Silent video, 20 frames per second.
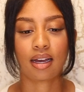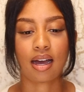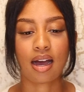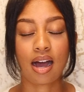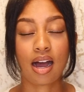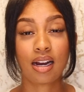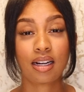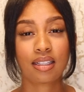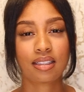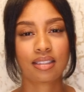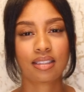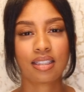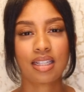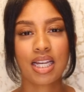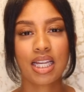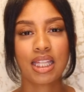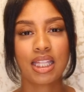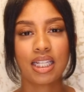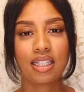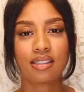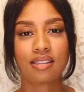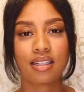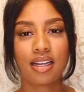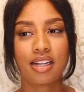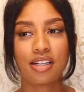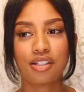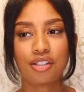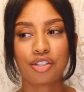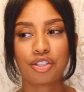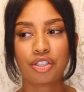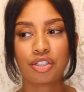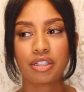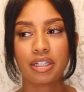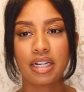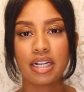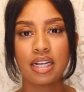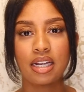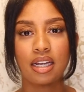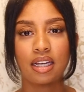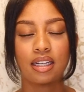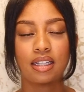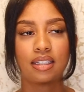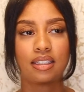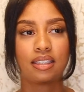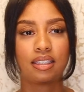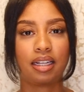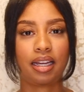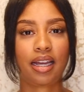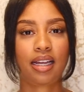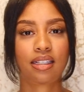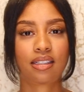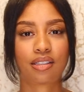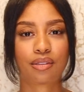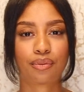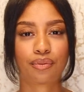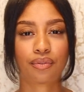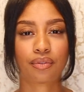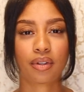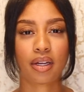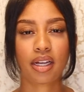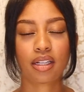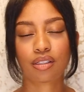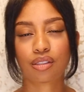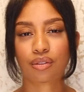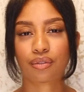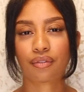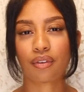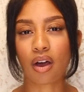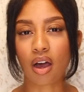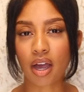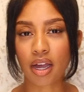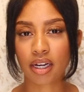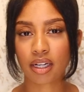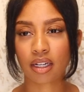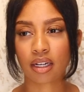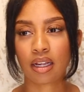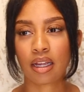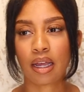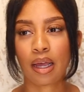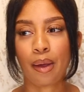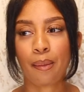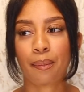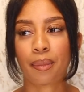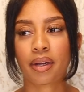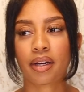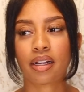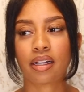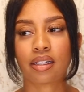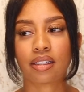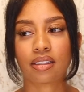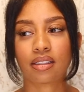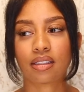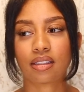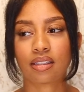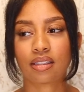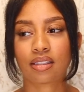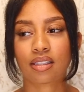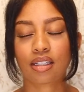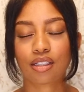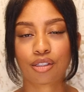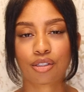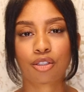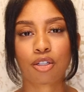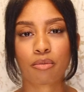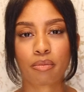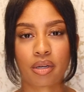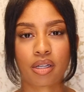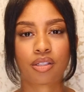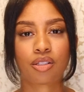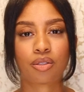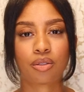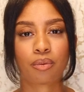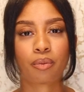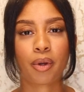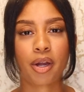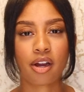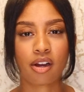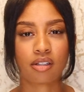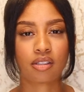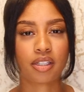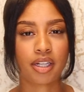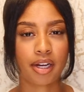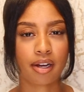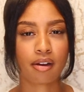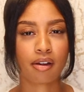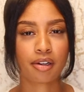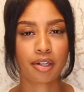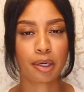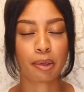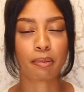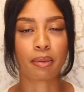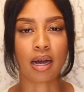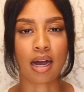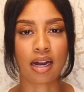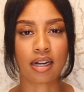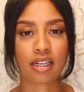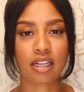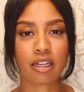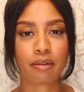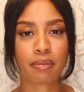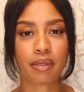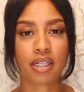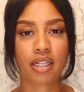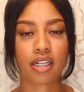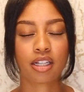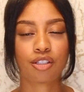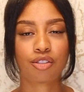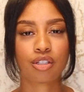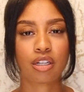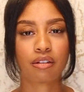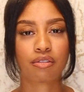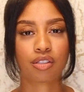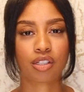Honestly, this industry, it's it's fine, but it does so much wear and tear on your body because you have